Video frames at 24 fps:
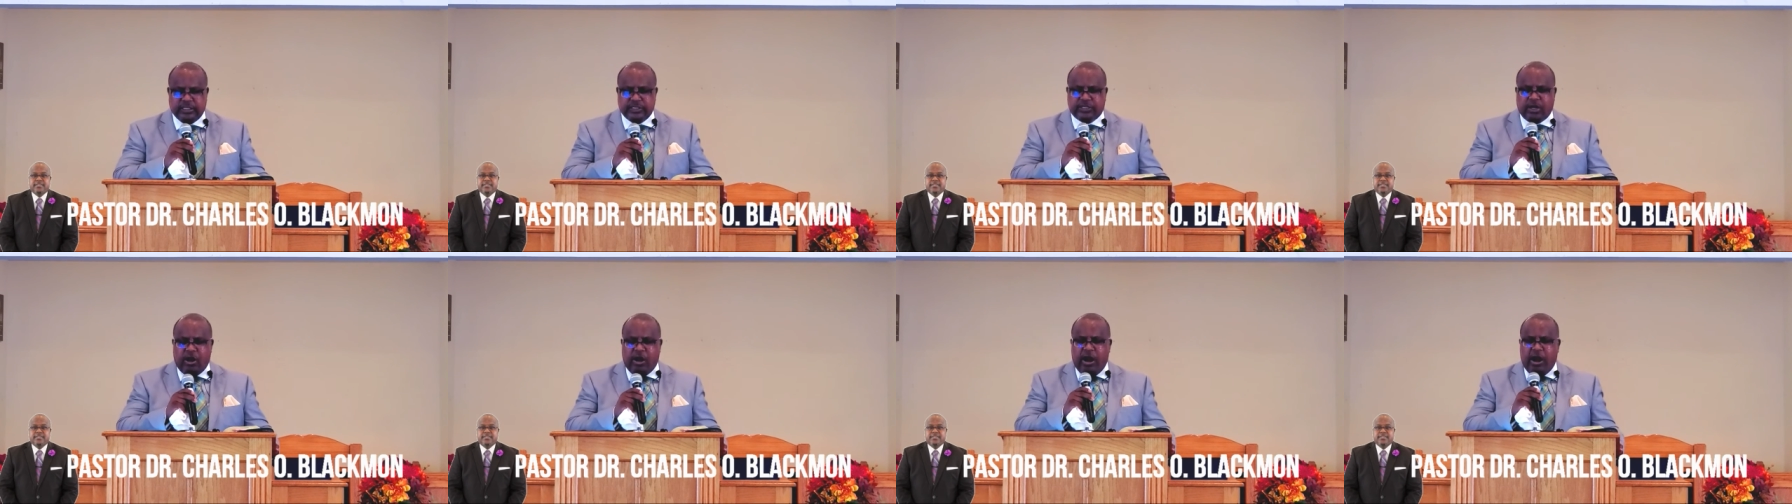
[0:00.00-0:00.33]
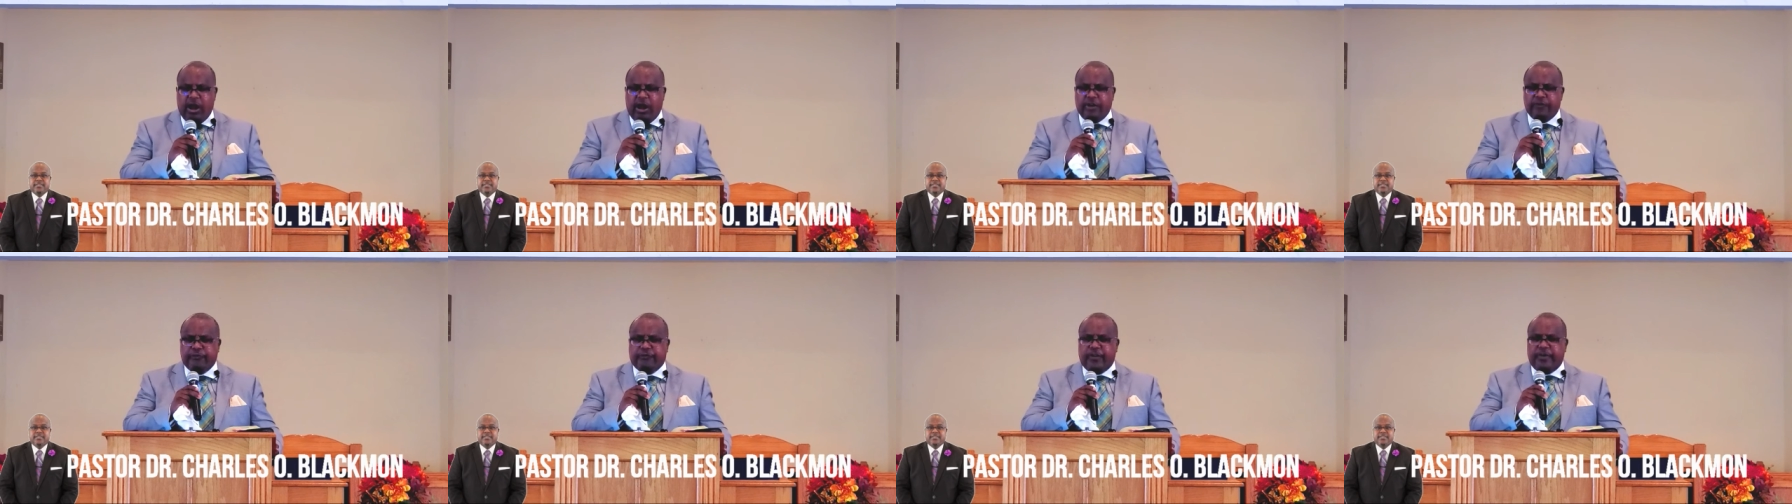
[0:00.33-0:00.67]

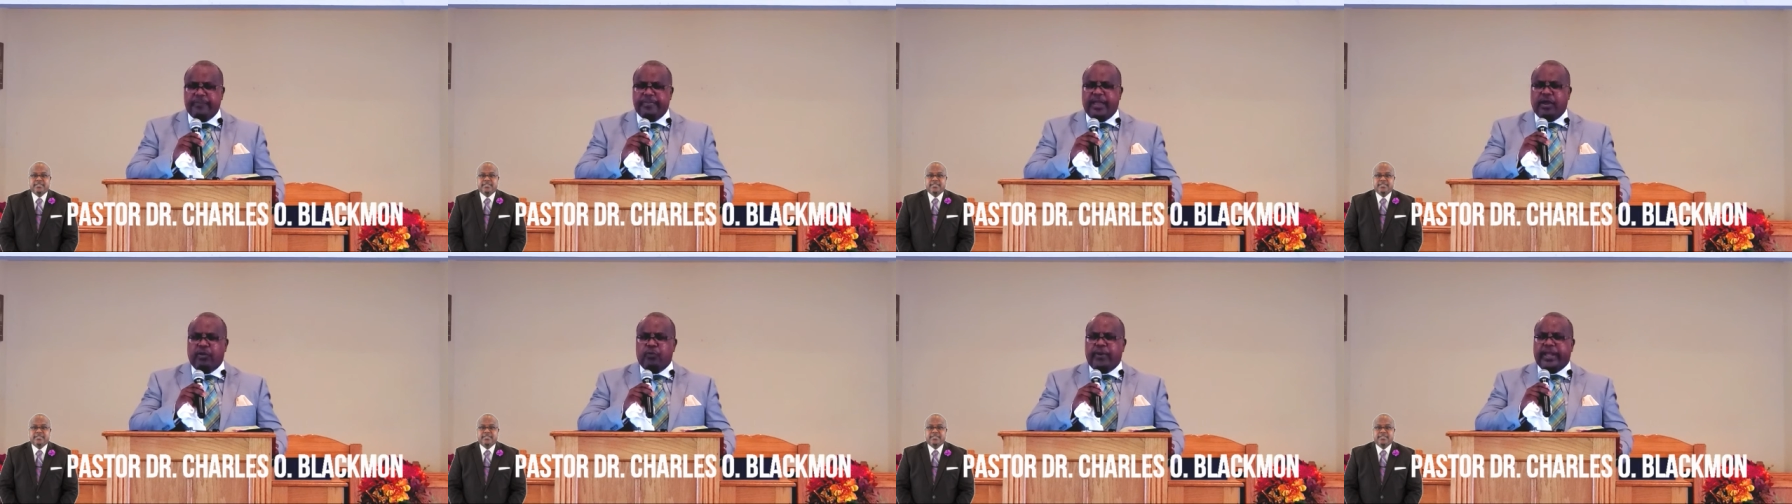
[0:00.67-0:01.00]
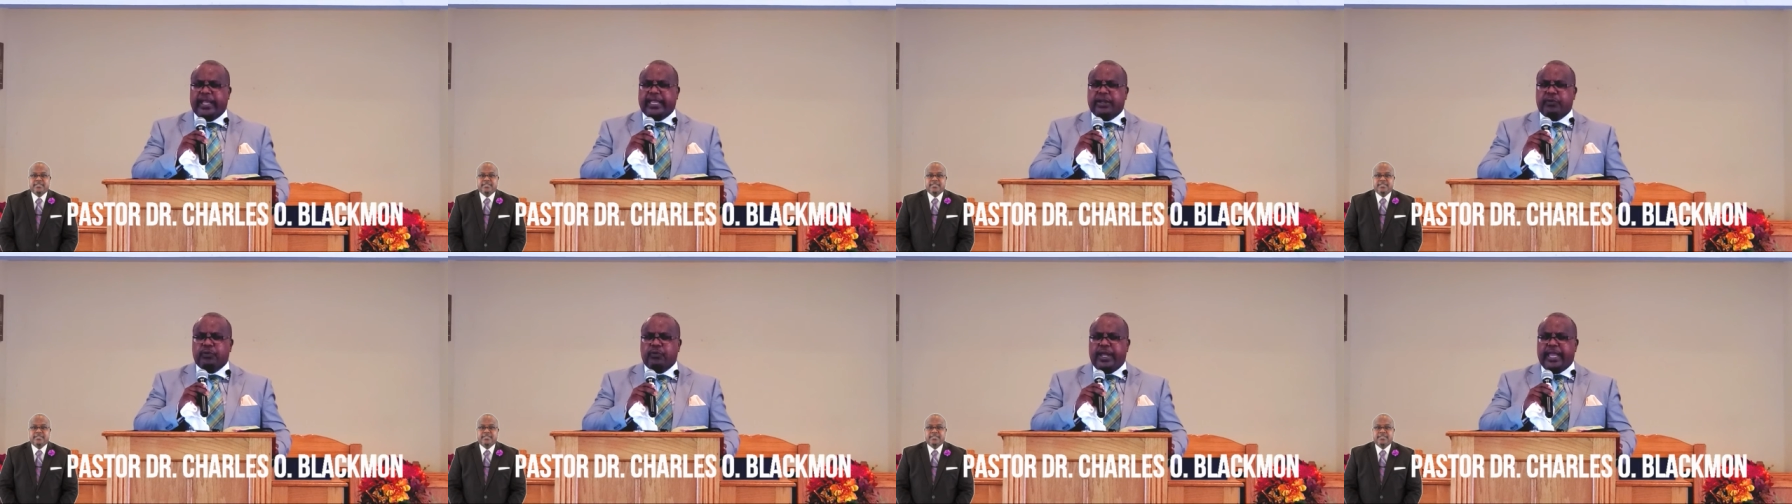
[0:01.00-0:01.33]
Turn from their
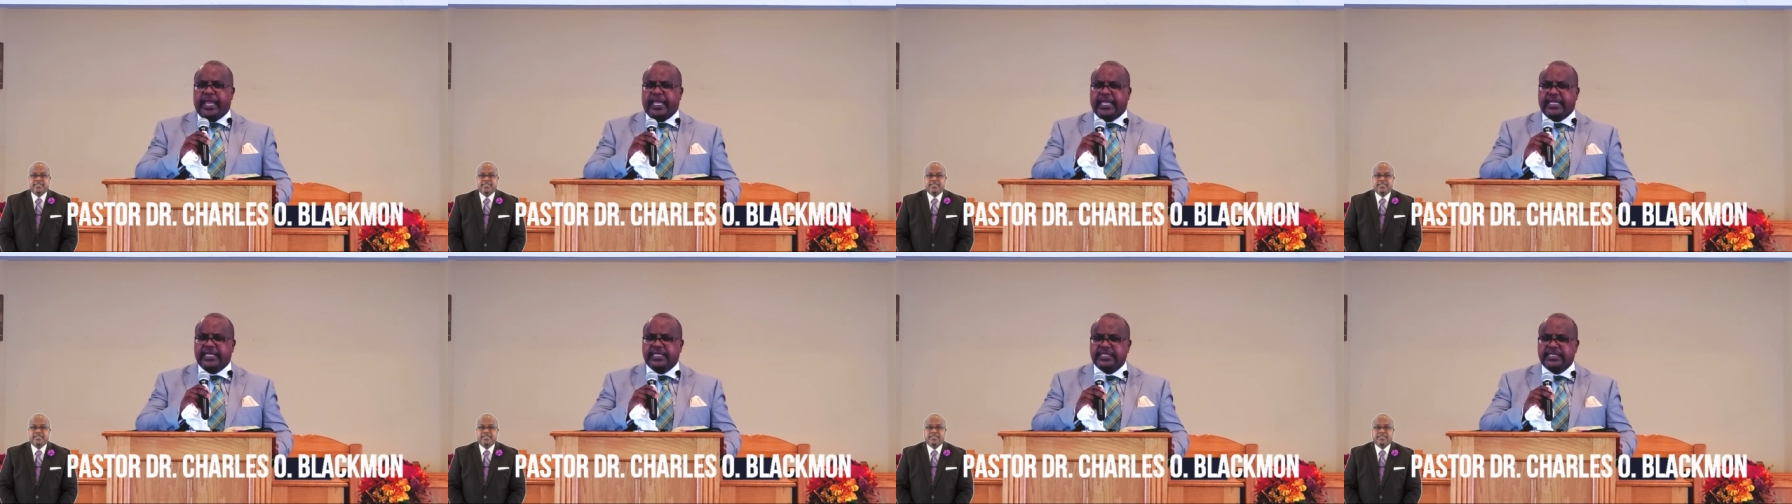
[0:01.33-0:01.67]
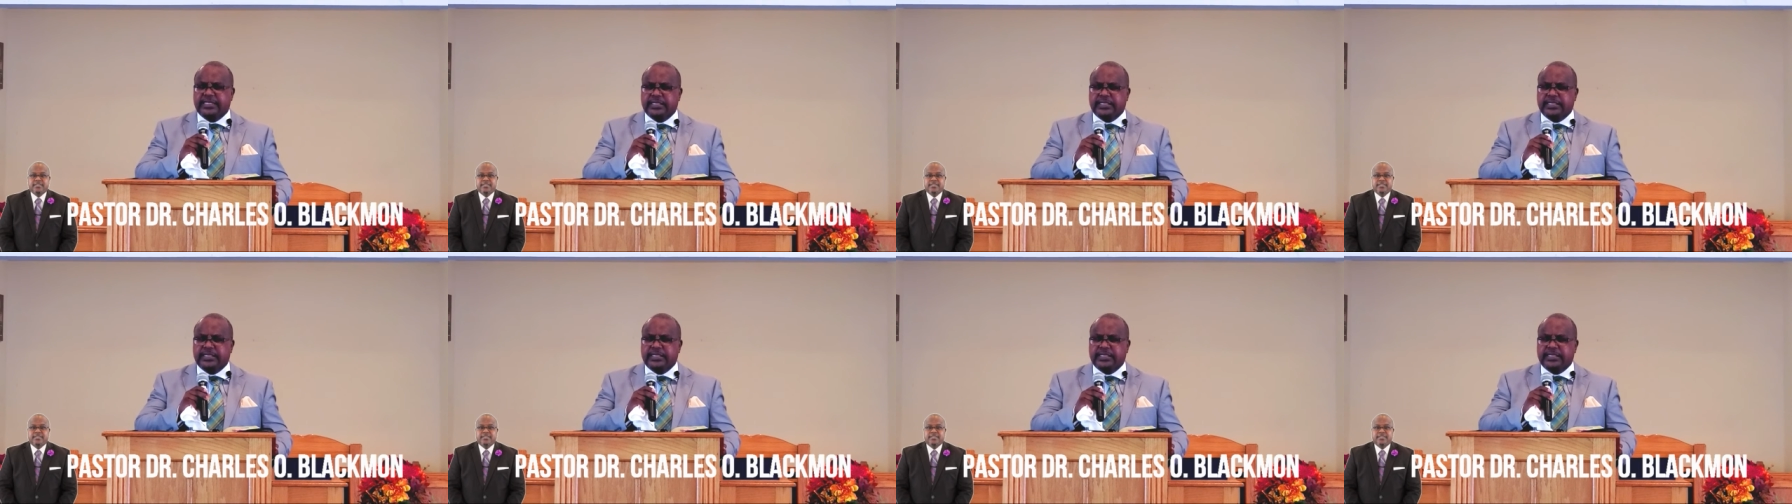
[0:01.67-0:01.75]
wicked ways.